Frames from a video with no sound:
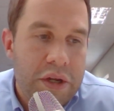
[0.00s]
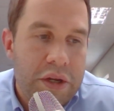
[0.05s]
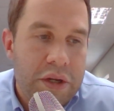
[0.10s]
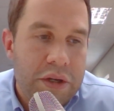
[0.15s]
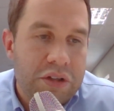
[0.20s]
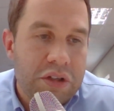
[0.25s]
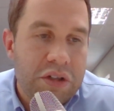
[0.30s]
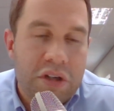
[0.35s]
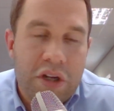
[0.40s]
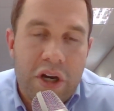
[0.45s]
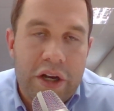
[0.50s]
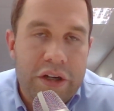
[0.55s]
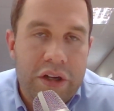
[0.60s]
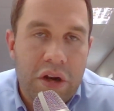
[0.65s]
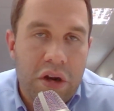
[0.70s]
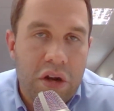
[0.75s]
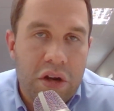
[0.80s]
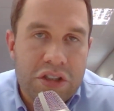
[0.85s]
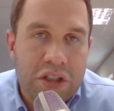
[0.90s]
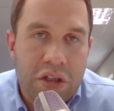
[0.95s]
certain
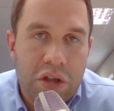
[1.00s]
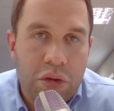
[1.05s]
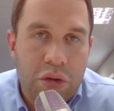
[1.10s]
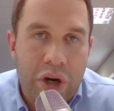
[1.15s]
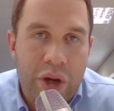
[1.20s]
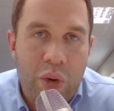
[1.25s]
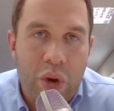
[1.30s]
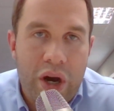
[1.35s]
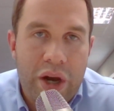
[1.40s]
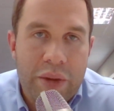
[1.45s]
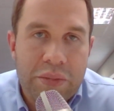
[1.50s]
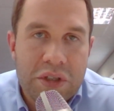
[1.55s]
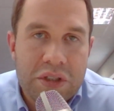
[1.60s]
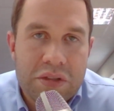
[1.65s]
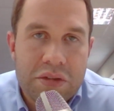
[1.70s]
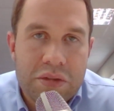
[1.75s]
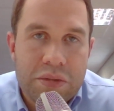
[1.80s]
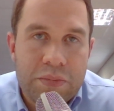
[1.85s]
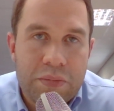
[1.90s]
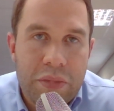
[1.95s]
ideological
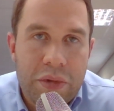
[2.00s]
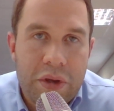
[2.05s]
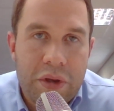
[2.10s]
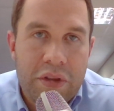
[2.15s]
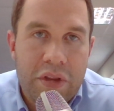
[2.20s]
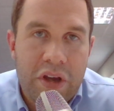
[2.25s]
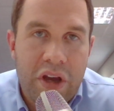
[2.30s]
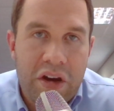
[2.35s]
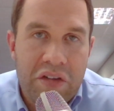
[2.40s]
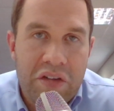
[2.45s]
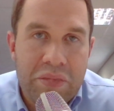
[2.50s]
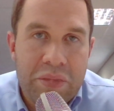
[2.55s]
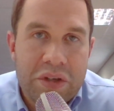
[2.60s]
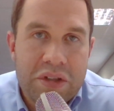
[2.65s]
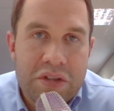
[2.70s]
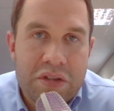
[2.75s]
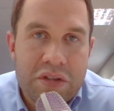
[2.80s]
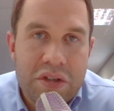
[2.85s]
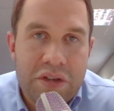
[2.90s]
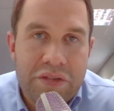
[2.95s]
requirements. The
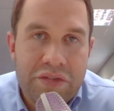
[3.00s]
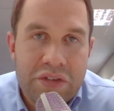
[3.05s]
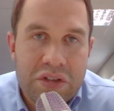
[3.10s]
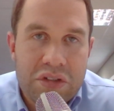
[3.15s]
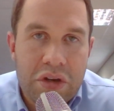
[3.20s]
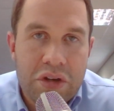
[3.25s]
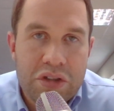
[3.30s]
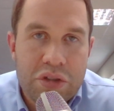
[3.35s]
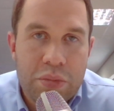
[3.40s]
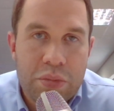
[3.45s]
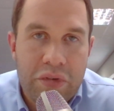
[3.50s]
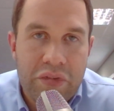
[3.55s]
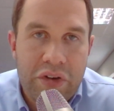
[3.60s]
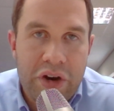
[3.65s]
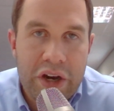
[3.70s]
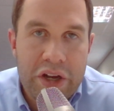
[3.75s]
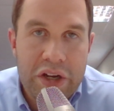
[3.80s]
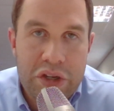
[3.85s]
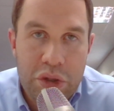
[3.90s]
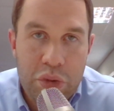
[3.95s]
government, if it's going to
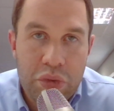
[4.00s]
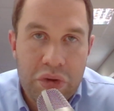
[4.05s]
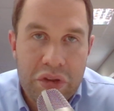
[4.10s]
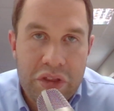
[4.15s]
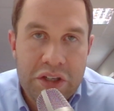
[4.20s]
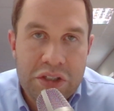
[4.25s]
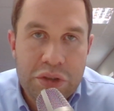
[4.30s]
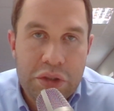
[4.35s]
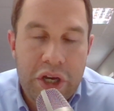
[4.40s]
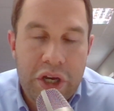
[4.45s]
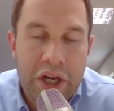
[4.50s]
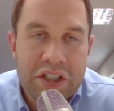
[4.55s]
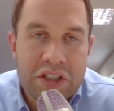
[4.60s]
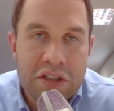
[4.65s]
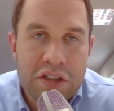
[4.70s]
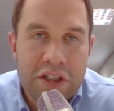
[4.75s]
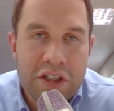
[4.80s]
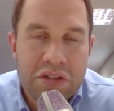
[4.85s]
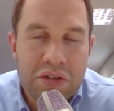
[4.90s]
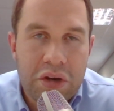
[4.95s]
provide you with
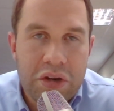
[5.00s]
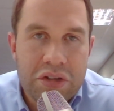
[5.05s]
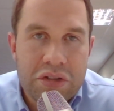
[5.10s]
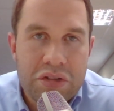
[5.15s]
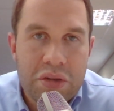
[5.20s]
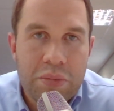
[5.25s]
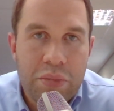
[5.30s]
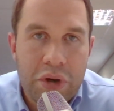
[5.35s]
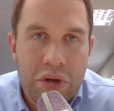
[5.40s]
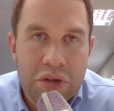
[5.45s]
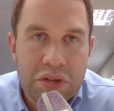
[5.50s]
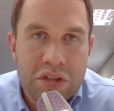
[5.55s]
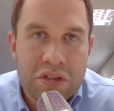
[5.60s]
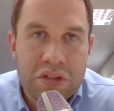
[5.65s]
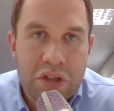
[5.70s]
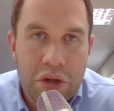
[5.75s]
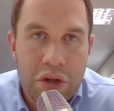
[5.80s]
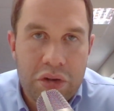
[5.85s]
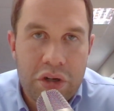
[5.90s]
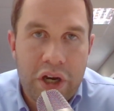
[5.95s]
education, it's going to impose
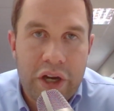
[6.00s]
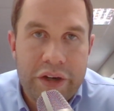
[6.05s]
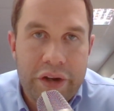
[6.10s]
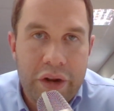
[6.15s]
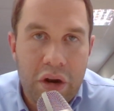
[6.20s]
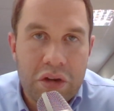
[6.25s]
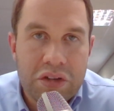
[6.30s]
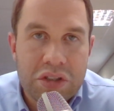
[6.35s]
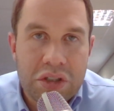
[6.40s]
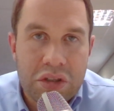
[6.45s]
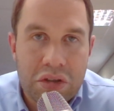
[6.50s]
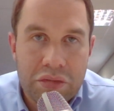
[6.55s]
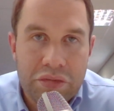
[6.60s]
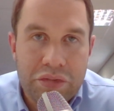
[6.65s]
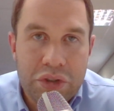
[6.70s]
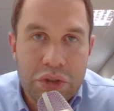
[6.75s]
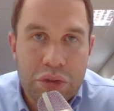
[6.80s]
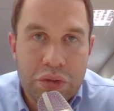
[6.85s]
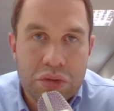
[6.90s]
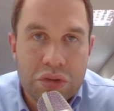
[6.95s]
its own ideological
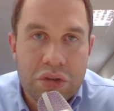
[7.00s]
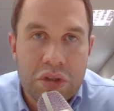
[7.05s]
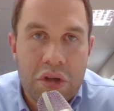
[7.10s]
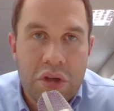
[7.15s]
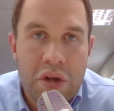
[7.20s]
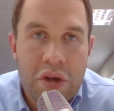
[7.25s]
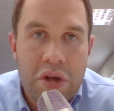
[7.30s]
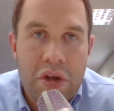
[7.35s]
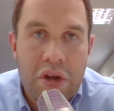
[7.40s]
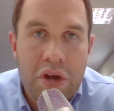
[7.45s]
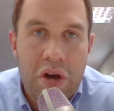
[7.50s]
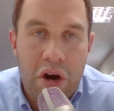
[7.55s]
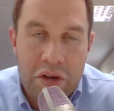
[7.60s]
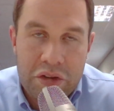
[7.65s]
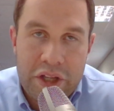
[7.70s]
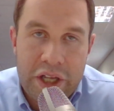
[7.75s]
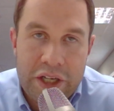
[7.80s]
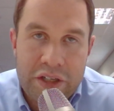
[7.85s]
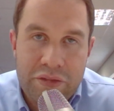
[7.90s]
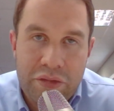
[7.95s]
views
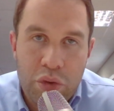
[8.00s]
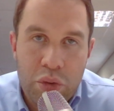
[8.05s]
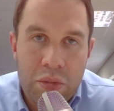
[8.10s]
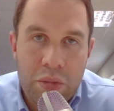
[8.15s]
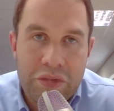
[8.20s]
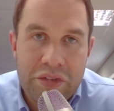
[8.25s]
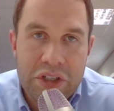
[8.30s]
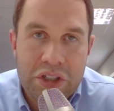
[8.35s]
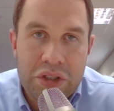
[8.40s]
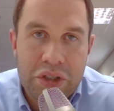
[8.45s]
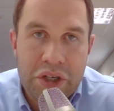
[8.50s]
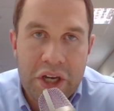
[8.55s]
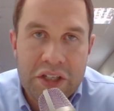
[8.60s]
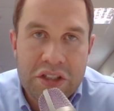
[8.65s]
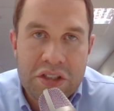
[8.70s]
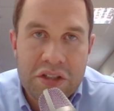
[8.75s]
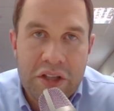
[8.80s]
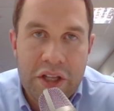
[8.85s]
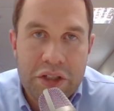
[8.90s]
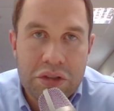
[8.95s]
on that form of
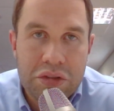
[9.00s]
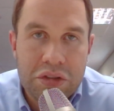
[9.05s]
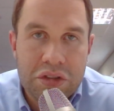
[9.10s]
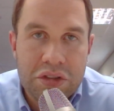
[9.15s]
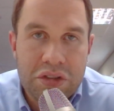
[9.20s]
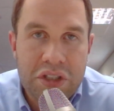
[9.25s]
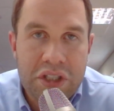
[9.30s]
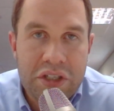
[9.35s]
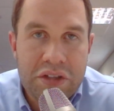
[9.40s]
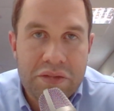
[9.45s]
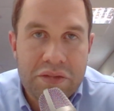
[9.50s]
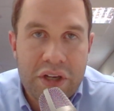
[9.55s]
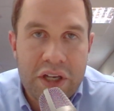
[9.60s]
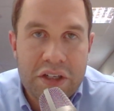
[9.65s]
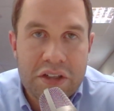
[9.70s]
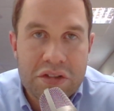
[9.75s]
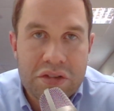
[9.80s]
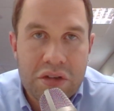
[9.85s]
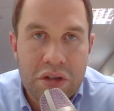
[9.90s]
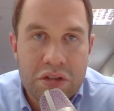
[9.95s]
education that you receive,
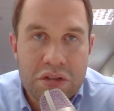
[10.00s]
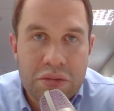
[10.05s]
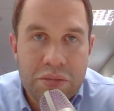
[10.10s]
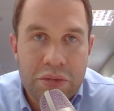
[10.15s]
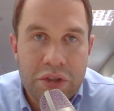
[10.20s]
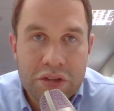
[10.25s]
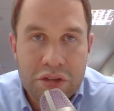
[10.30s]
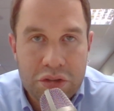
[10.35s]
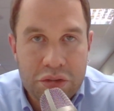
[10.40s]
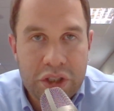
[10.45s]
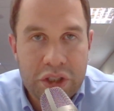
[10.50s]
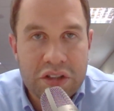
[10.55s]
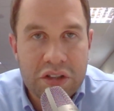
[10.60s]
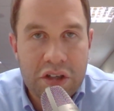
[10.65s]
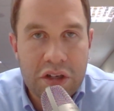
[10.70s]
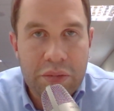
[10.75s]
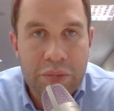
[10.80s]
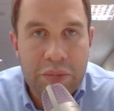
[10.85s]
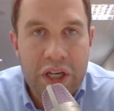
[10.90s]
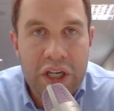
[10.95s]
and it's going to be
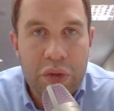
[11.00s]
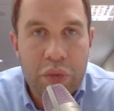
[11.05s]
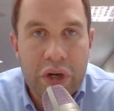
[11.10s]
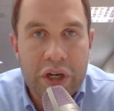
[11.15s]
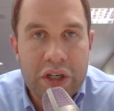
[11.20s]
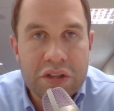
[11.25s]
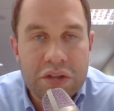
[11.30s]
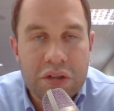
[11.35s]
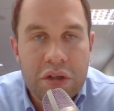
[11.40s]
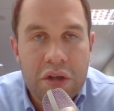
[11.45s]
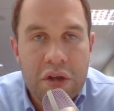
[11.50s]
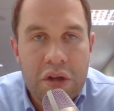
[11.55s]
restricted in many ways,